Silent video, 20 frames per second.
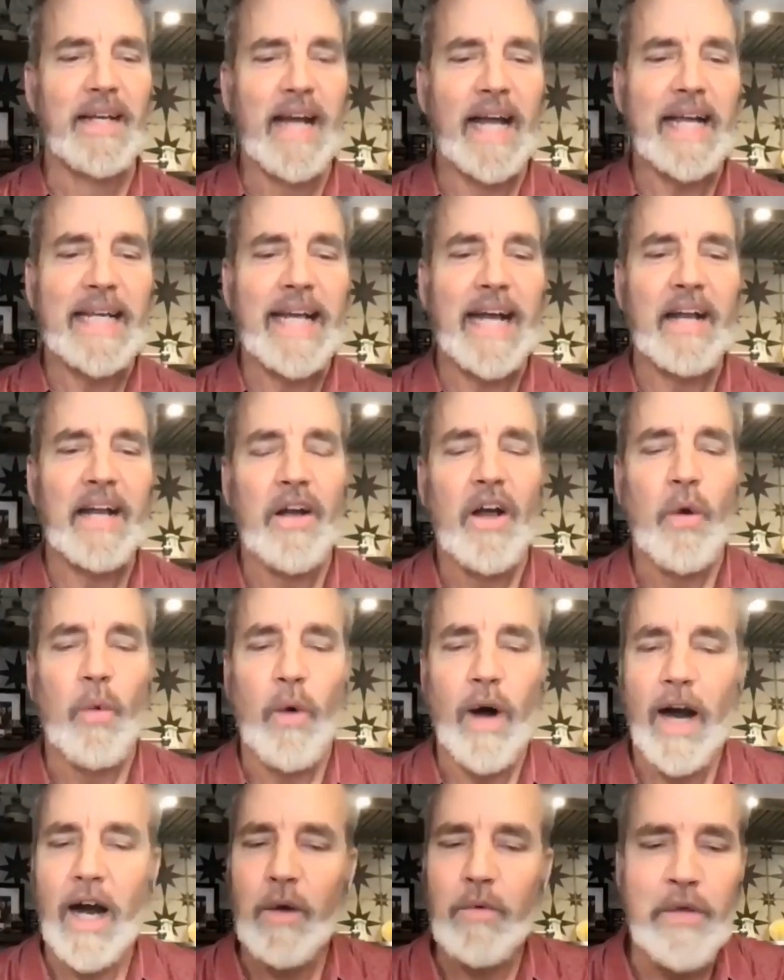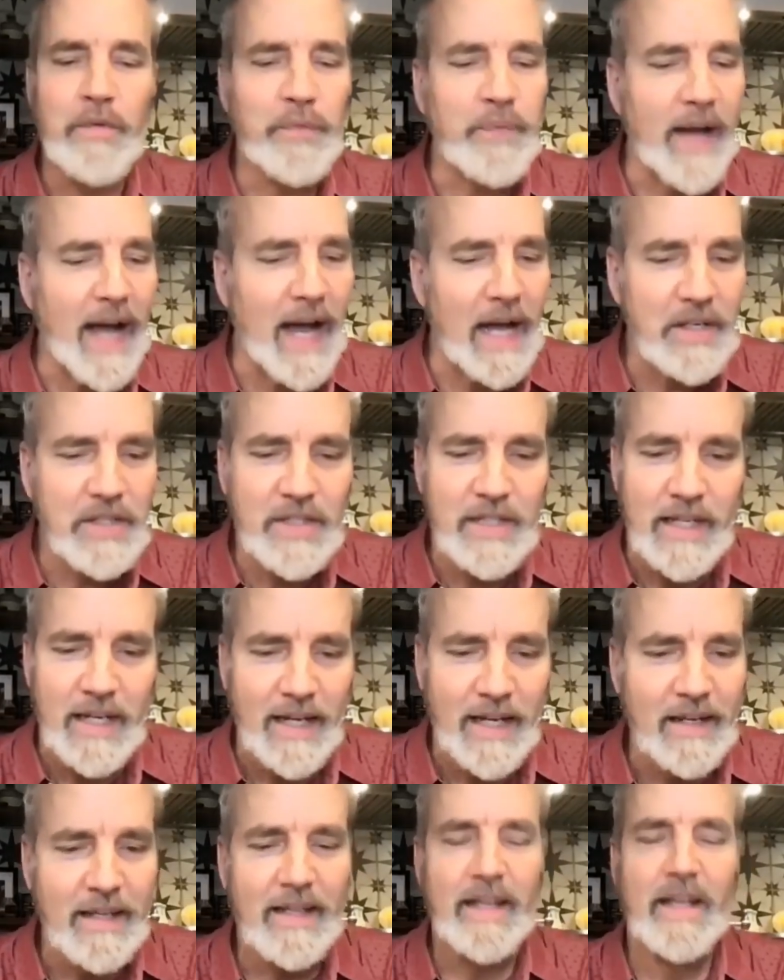Again, why are we
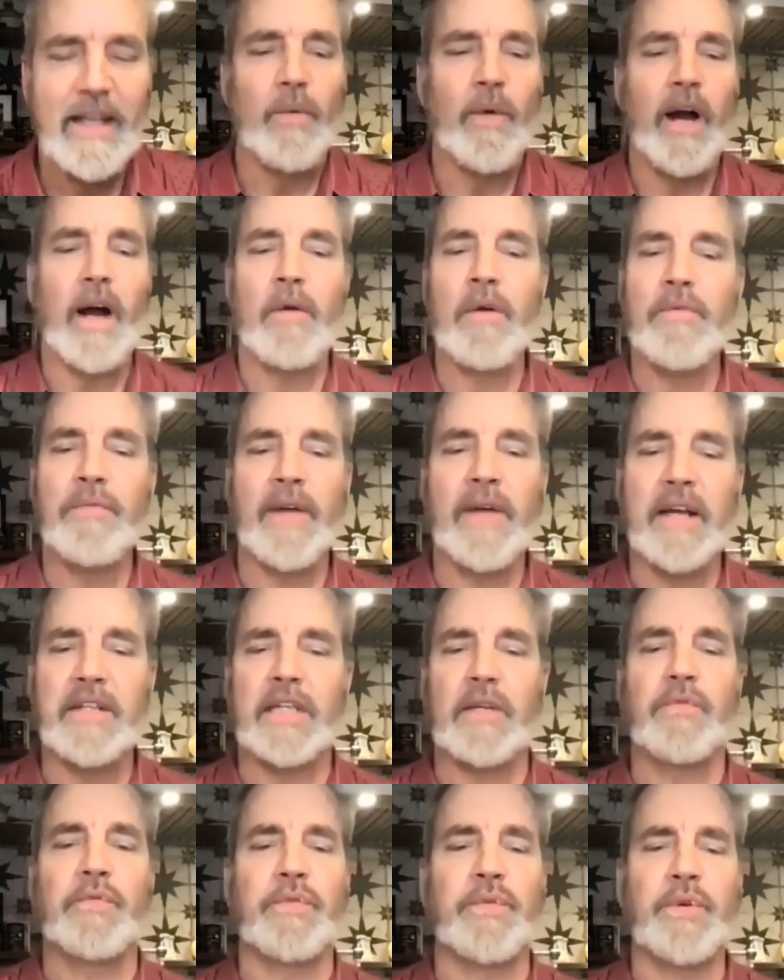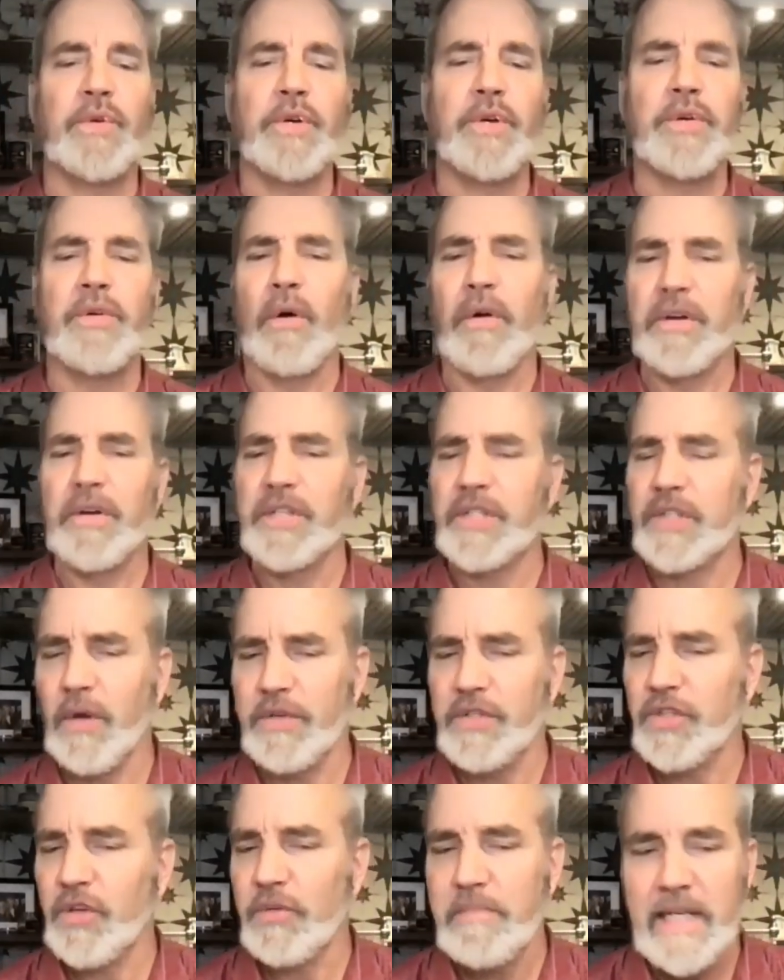fasting? Why are we fasting food or
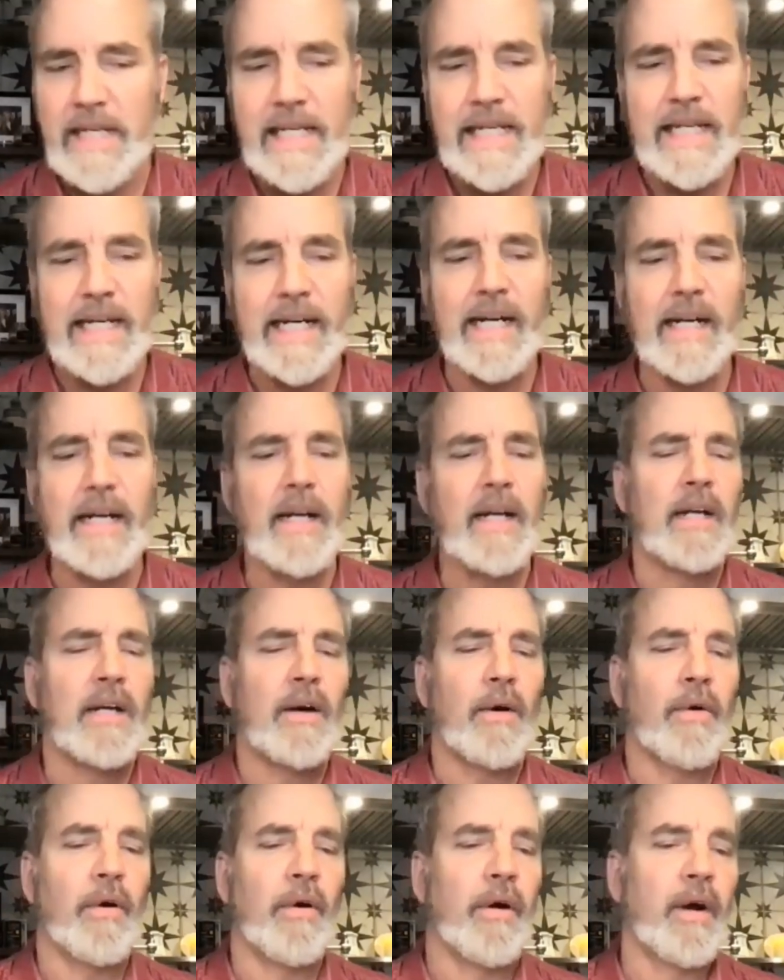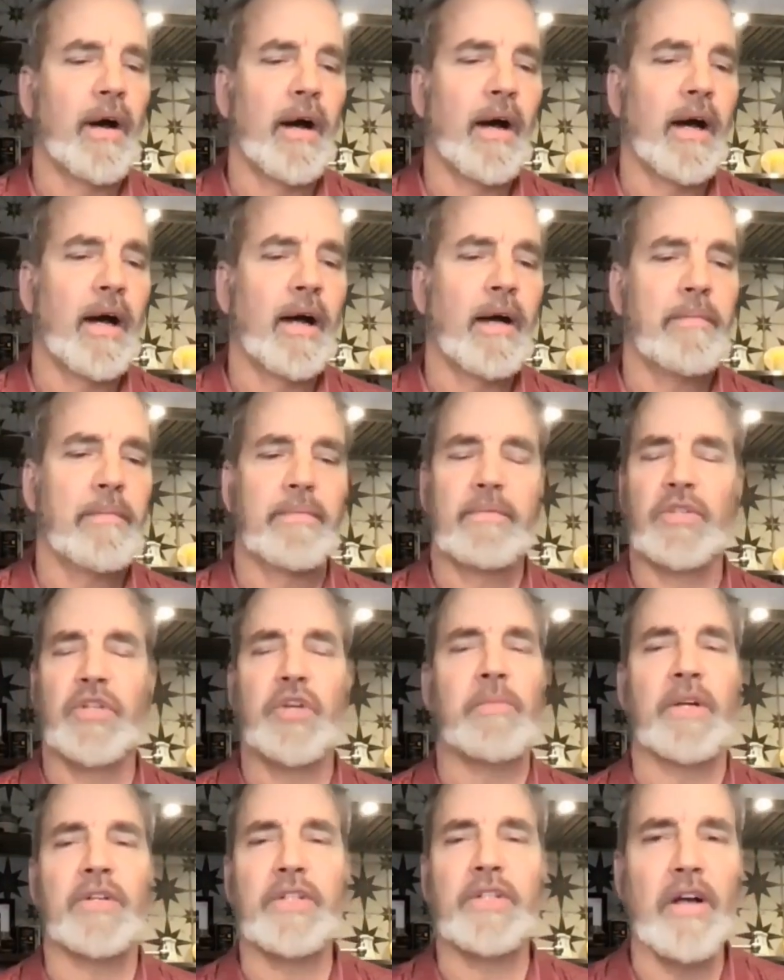social media or uh,
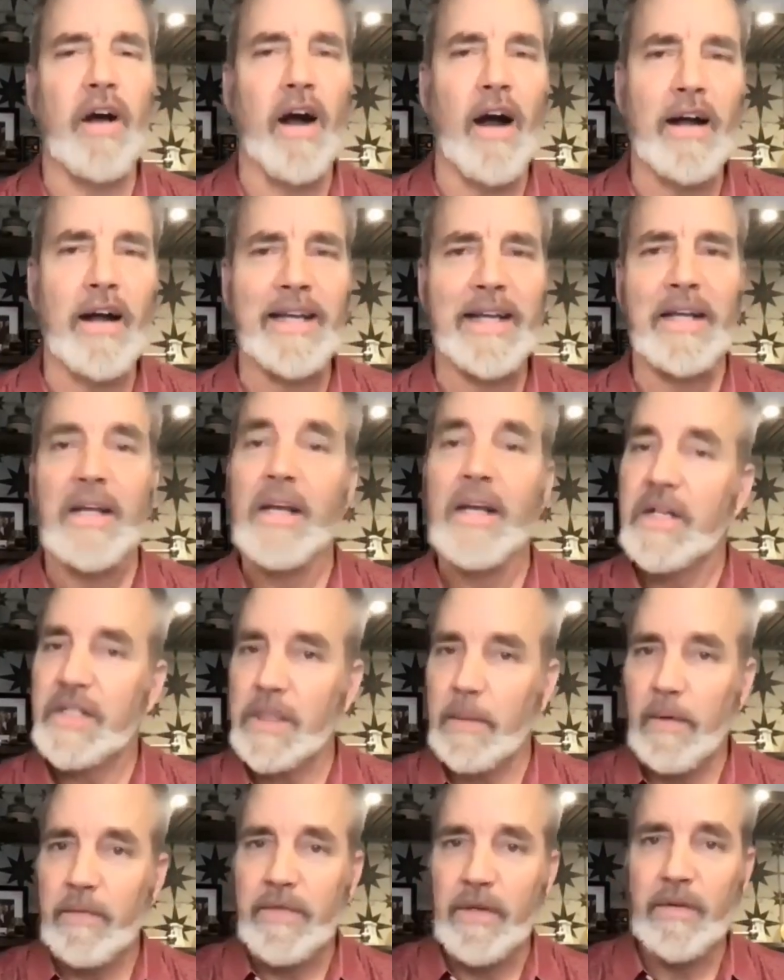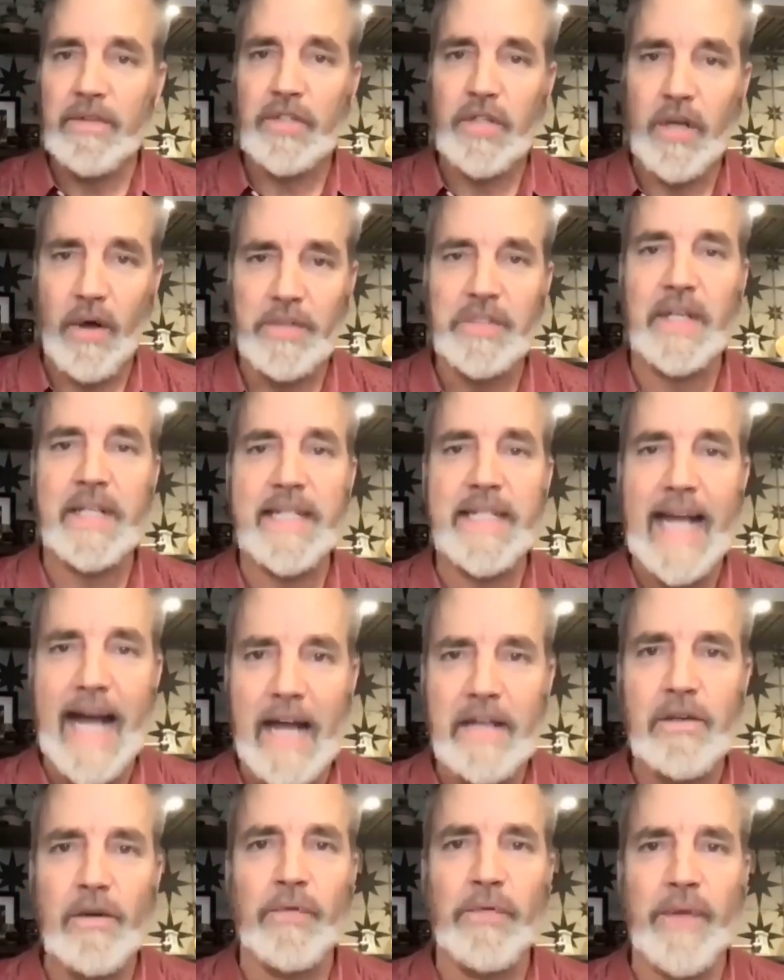too much talking. Some of you chose a
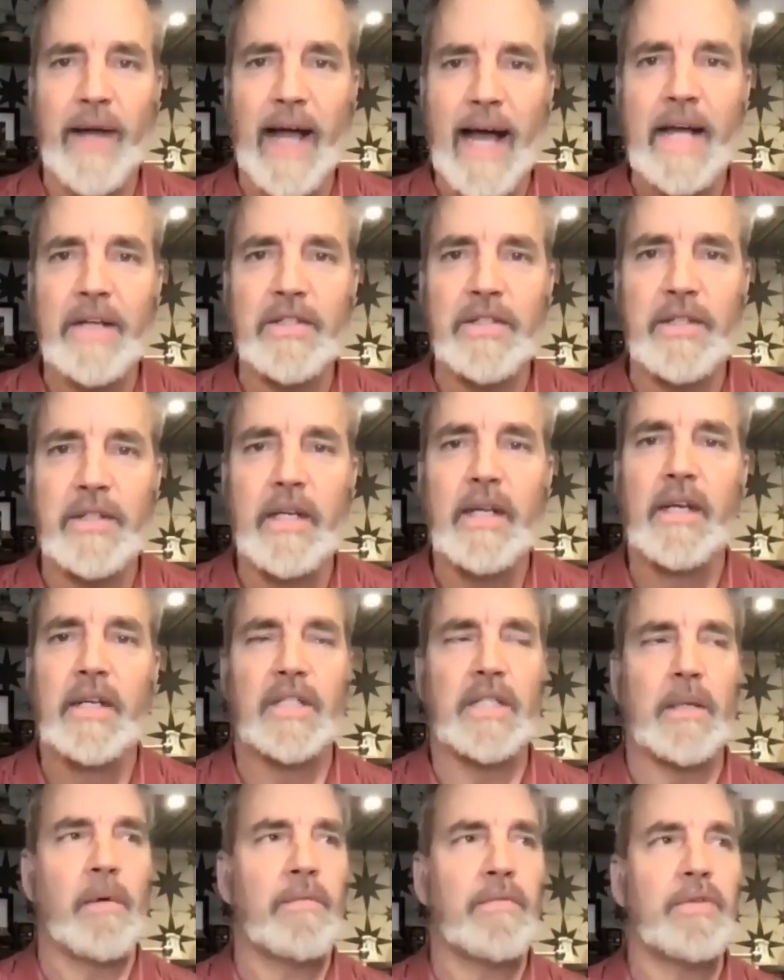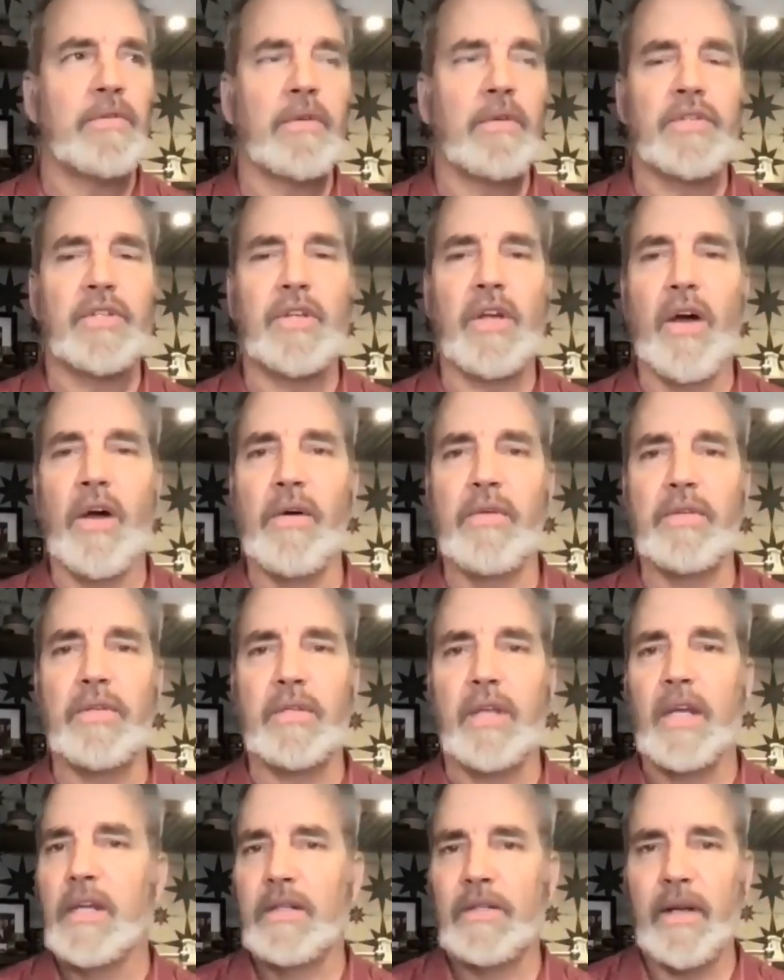Daniel fast. Some of you
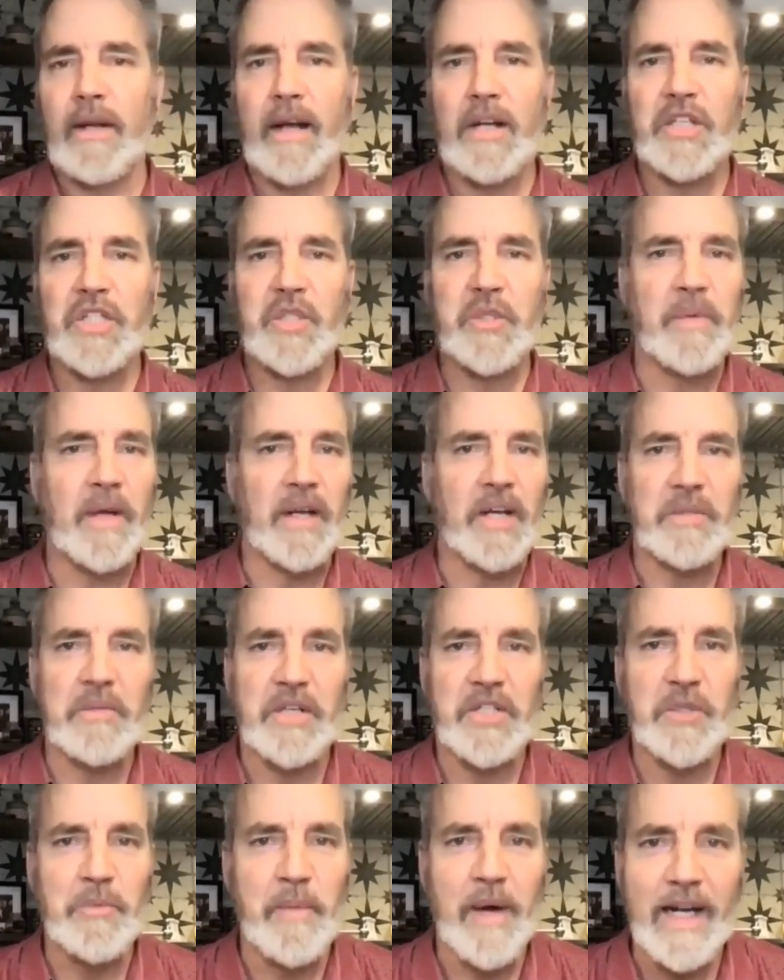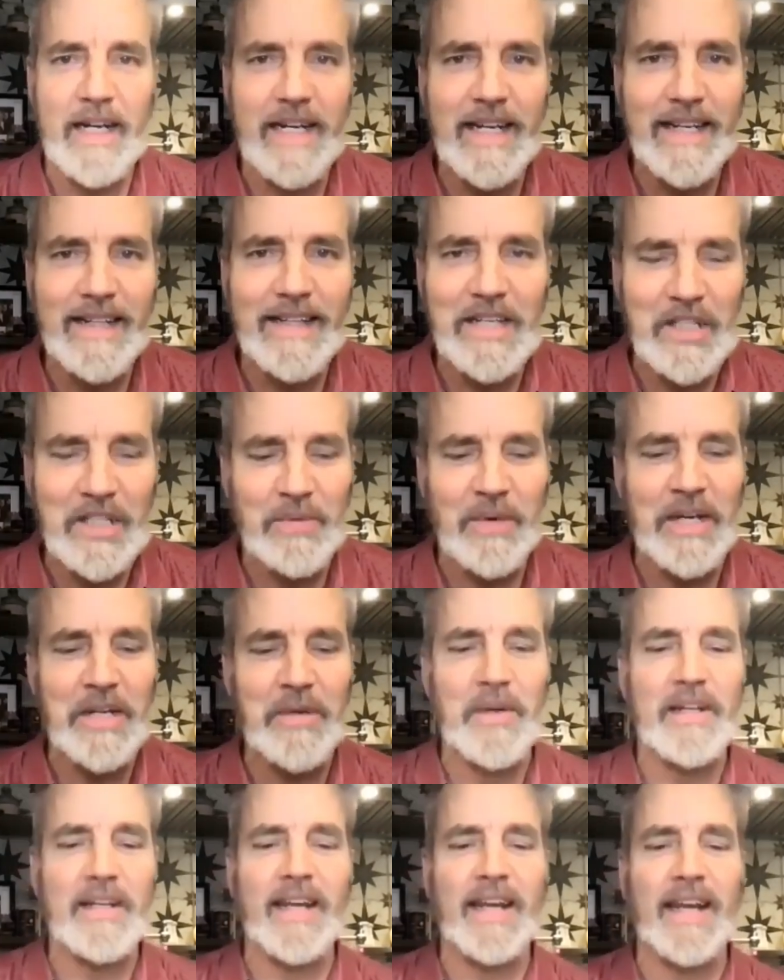chose to not spend as much money these
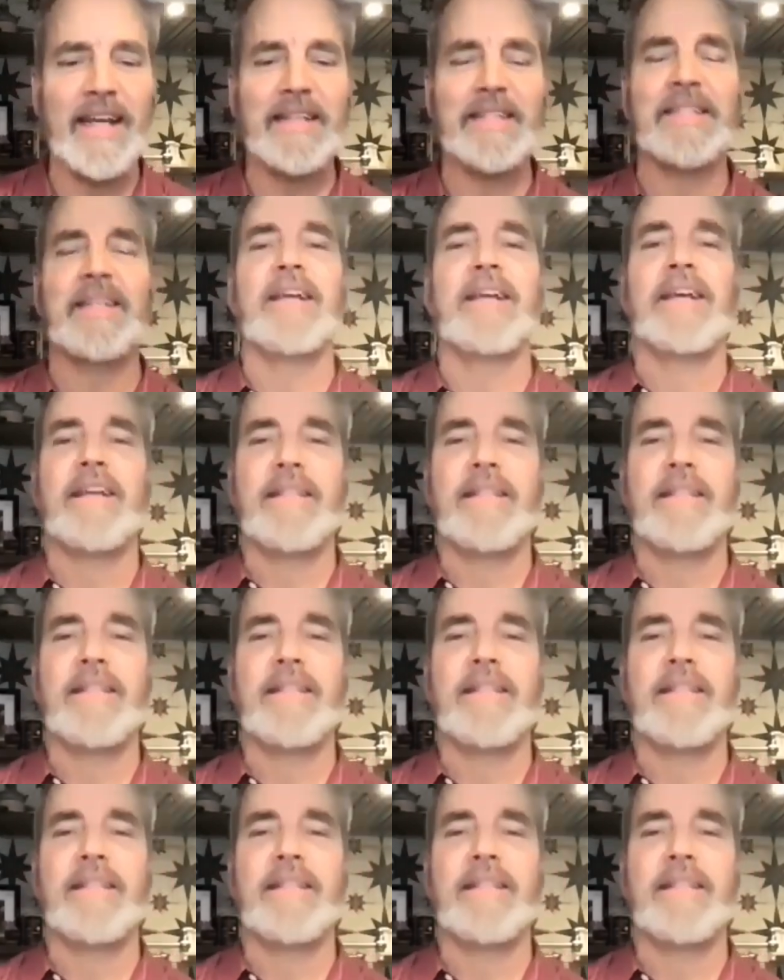21 days.